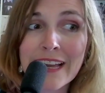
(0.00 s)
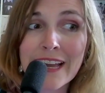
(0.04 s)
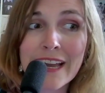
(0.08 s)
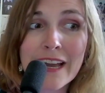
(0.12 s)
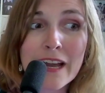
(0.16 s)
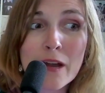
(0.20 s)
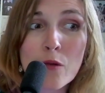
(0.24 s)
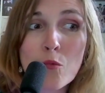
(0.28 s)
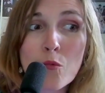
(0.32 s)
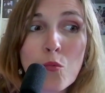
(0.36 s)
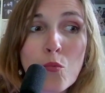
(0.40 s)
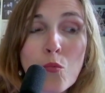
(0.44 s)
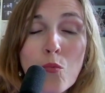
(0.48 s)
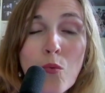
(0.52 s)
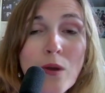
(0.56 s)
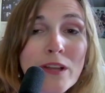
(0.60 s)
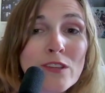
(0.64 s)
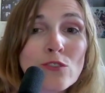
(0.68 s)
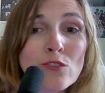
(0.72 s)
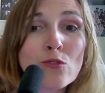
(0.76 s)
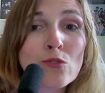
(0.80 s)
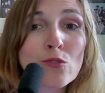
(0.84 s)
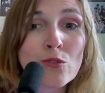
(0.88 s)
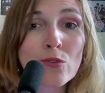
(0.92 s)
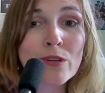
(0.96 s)
when
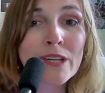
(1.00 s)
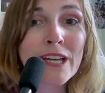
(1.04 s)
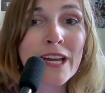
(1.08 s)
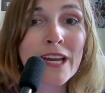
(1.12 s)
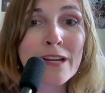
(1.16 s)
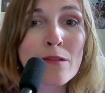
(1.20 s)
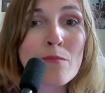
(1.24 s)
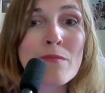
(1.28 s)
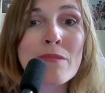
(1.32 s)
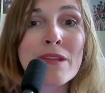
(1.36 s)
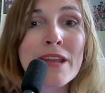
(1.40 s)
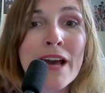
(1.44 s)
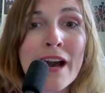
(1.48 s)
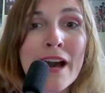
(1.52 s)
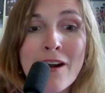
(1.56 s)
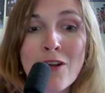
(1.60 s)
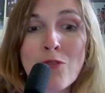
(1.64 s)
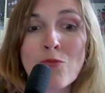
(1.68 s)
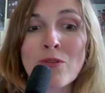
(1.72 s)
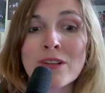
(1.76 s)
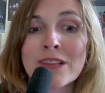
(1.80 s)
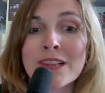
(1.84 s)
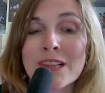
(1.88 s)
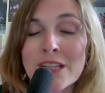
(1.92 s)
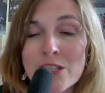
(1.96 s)
you look at him now
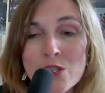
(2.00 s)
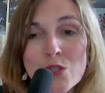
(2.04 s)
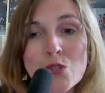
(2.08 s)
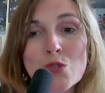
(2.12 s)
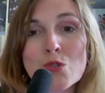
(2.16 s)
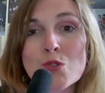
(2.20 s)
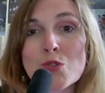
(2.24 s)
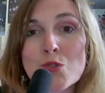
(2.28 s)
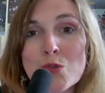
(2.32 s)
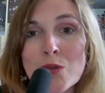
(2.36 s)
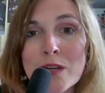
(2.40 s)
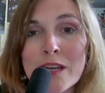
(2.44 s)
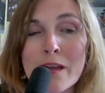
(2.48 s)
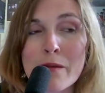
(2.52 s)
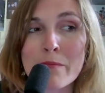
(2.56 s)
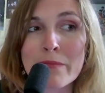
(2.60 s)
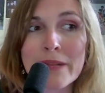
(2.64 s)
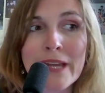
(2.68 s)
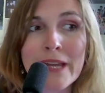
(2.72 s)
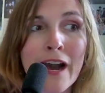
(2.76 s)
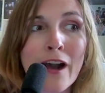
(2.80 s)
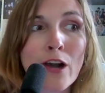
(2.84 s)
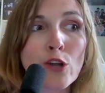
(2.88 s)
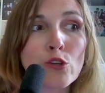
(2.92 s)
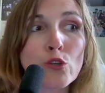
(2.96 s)
and listen to him
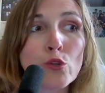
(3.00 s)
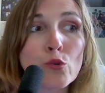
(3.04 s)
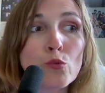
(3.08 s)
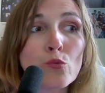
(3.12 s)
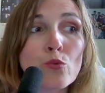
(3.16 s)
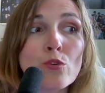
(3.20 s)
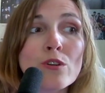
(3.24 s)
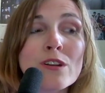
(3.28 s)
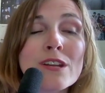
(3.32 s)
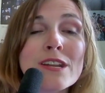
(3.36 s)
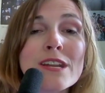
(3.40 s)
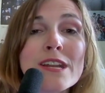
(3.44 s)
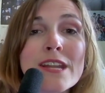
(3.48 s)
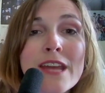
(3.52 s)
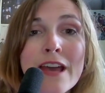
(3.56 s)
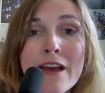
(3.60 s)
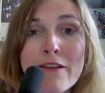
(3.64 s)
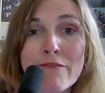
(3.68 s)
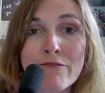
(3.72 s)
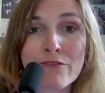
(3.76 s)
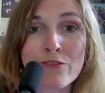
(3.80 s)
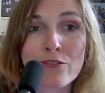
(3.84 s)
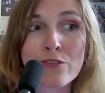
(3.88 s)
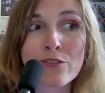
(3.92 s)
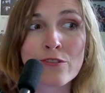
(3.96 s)
now, you would
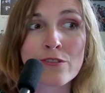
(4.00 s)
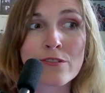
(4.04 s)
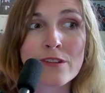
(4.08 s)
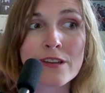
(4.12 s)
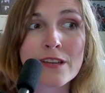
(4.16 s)
never